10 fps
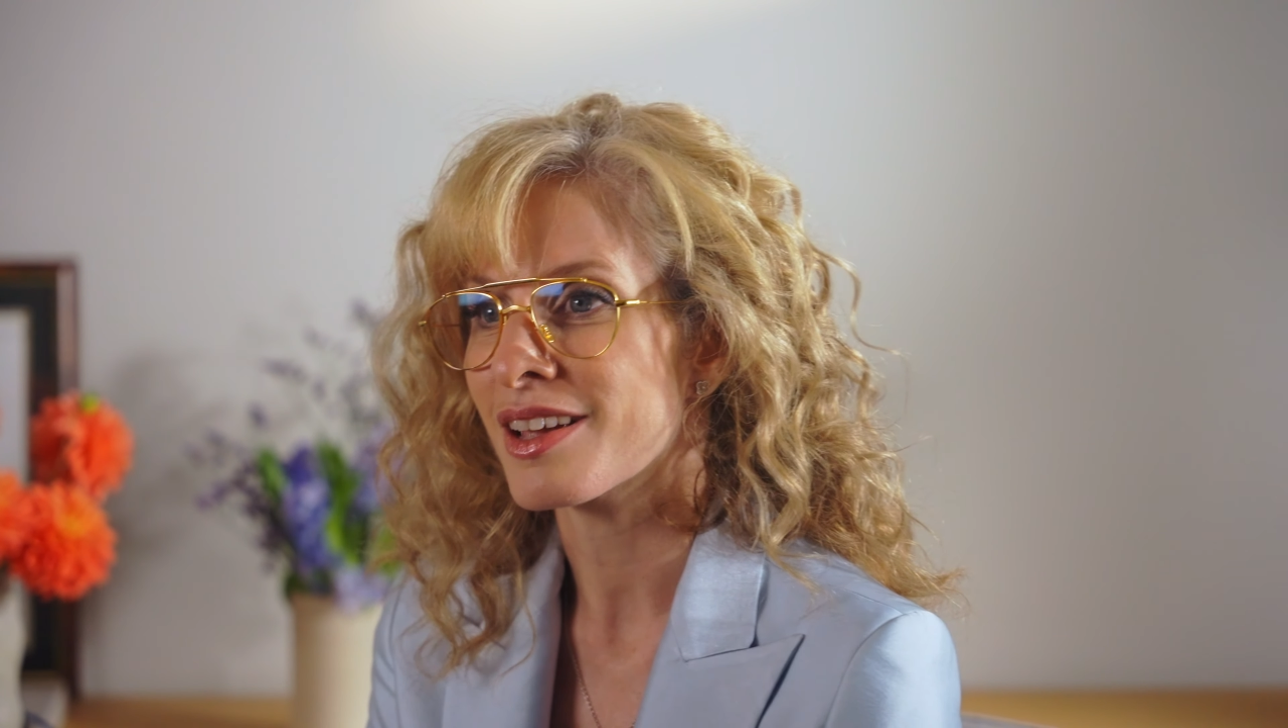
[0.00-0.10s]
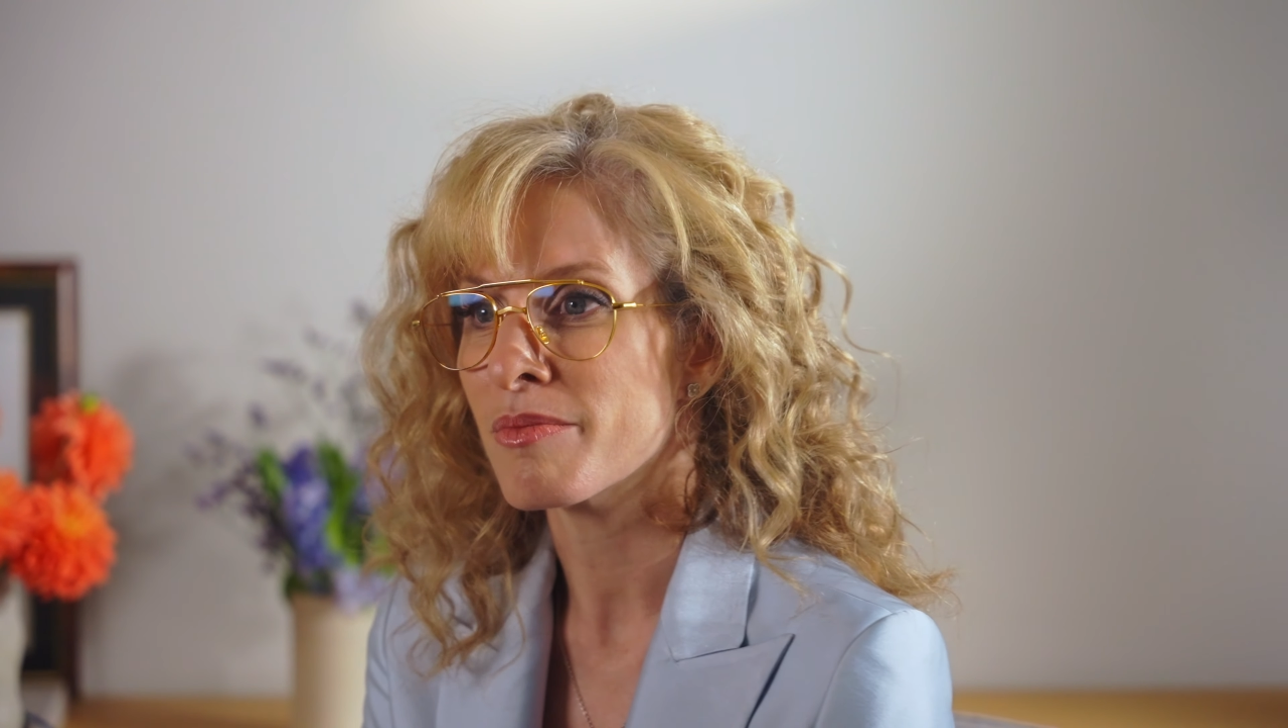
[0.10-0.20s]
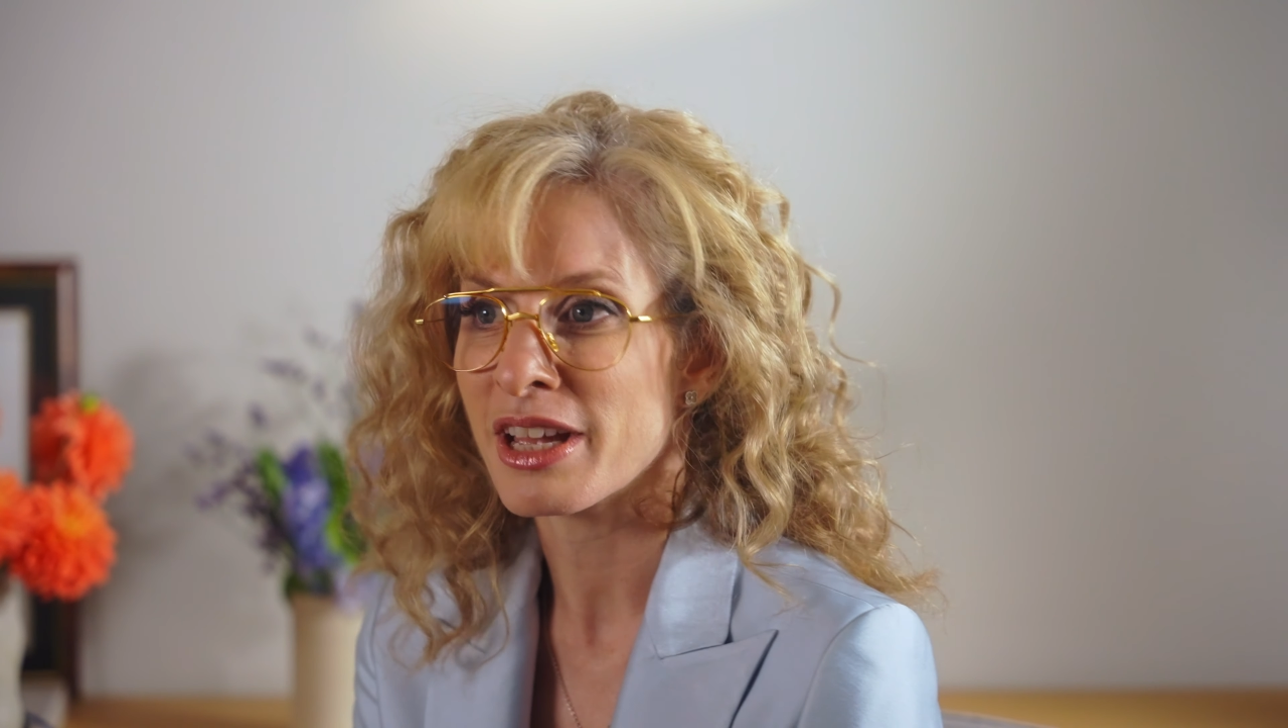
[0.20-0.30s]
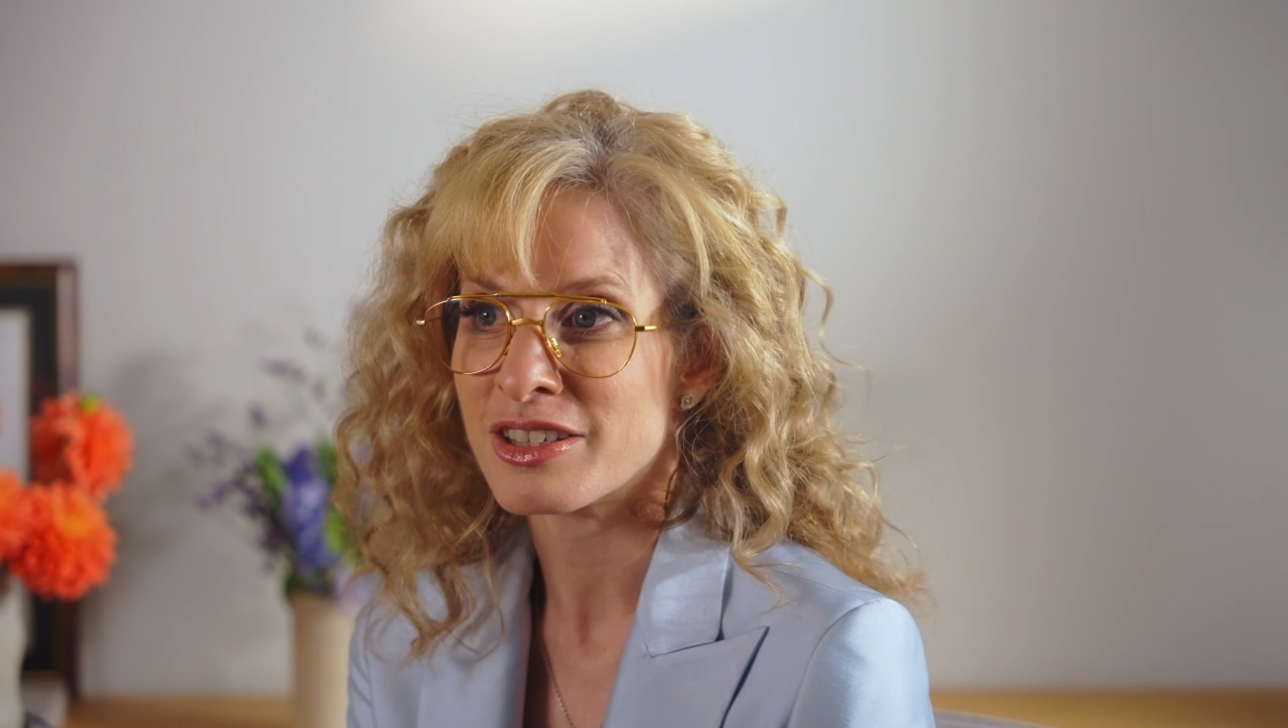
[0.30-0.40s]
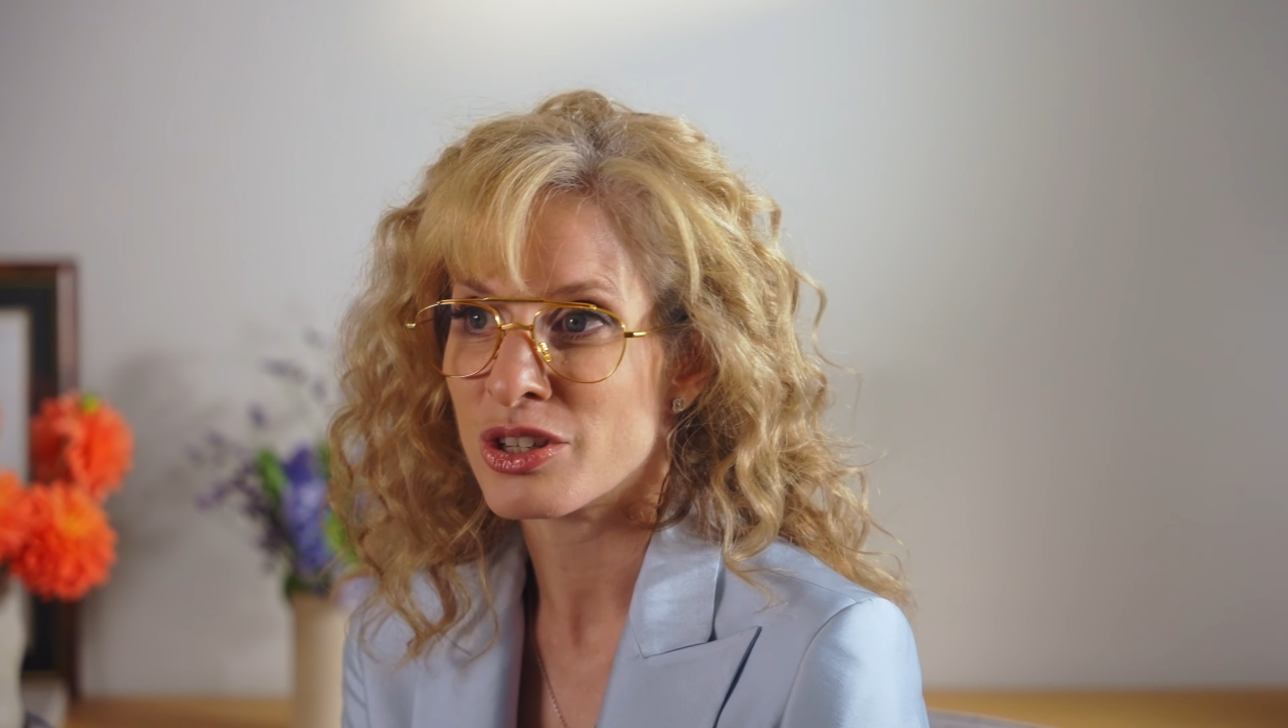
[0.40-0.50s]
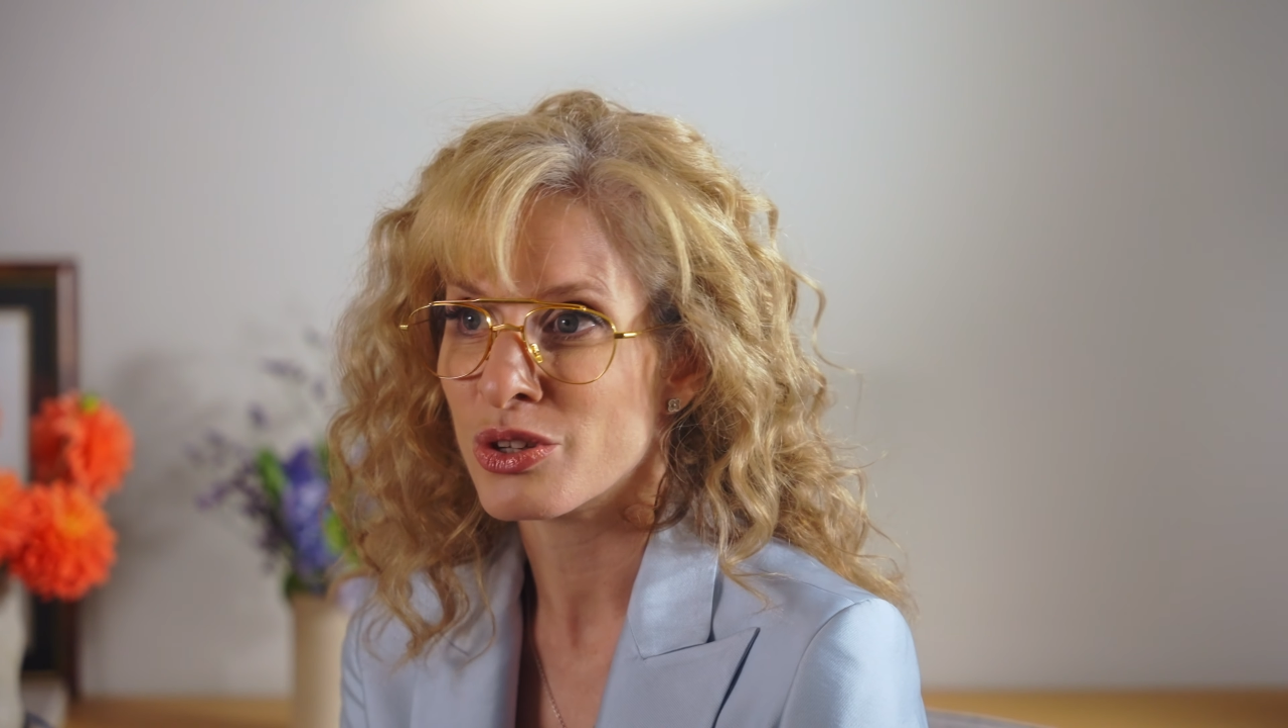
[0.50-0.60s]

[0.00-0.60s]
come back to